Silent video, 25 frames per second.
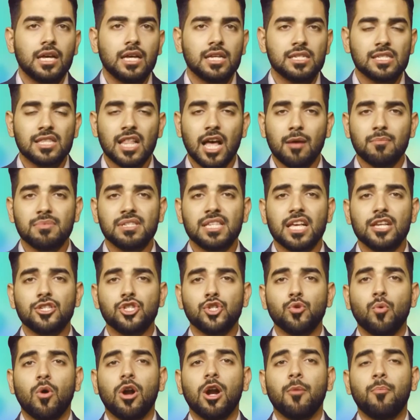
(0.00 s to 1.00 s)
Islam says
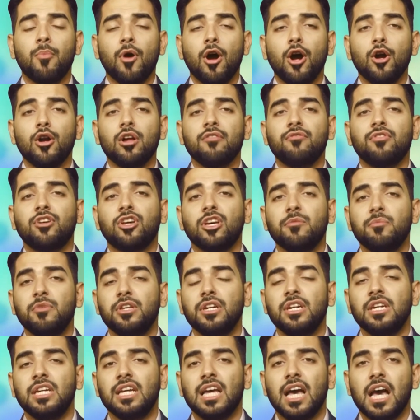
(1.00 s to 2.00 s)
you are a part of a
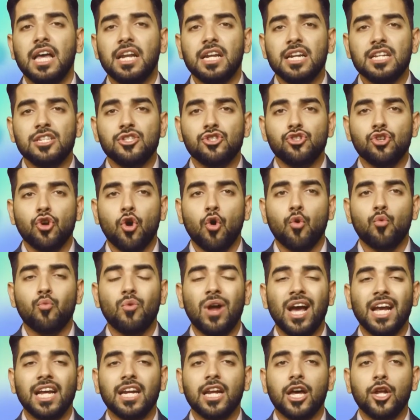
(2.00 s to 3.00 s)
community and it is your
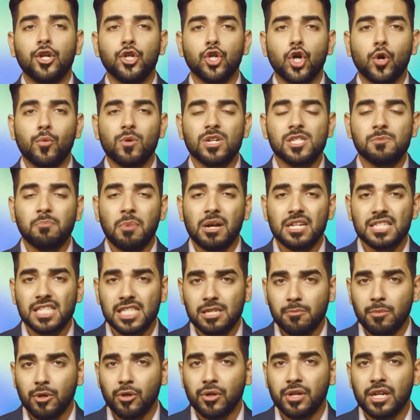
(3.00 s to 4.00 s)
right and your
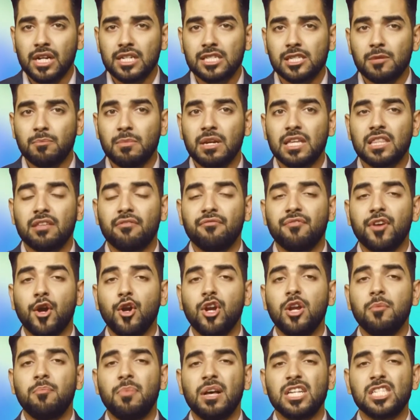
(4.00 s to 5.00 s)
responsibility to be the
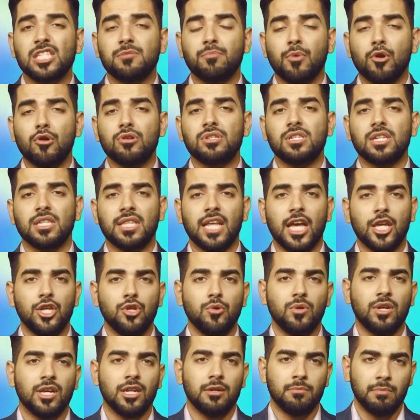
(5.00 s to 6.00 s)
very best person that
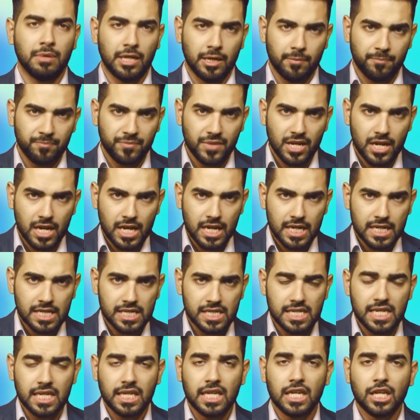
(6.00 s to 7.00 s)
you can be.
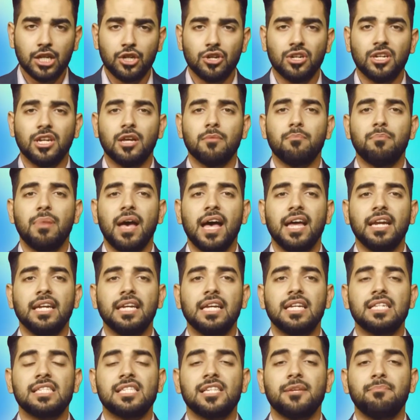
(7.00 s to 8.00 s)
Seeking good
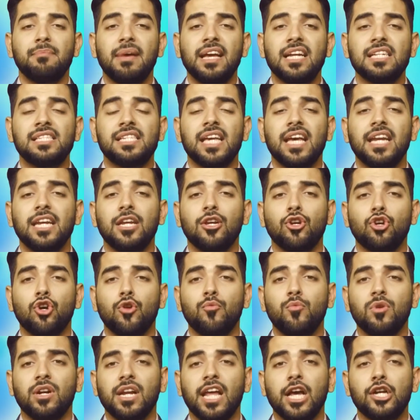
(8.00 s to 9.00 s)
companions and maintaining
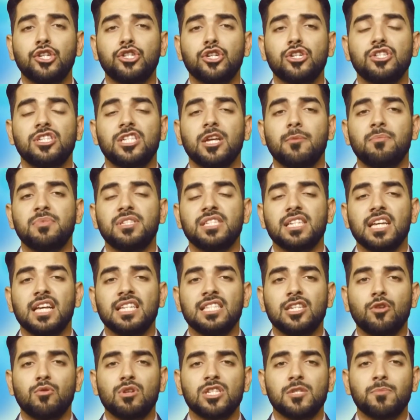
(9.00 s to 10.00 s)
good relationships
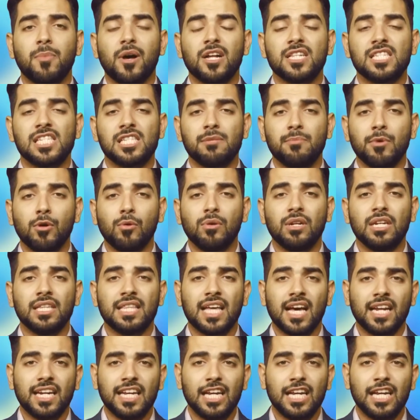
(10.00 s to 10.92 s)
is a responsibility that